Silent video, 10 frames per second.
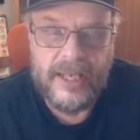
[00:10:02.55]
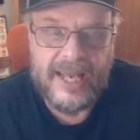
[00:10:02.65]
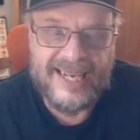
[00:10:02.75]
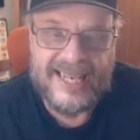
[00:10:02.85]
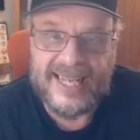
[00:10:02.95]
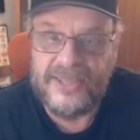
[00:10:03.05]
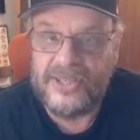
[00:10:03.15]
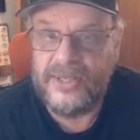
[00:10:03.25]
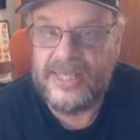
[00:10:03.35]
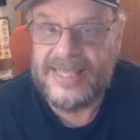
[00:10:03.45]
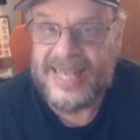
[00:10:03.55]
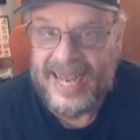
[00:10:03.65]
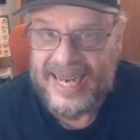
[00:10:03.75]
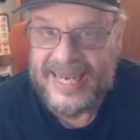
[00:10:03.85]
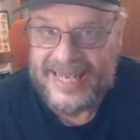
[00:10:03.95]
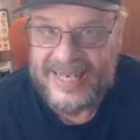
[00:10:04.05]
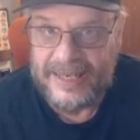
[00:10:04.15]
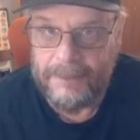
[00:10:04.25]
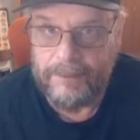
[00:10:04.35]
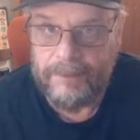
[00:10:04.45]
and Getz signed
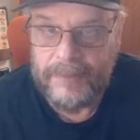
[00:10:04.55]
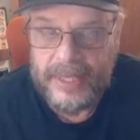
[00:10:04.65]
him.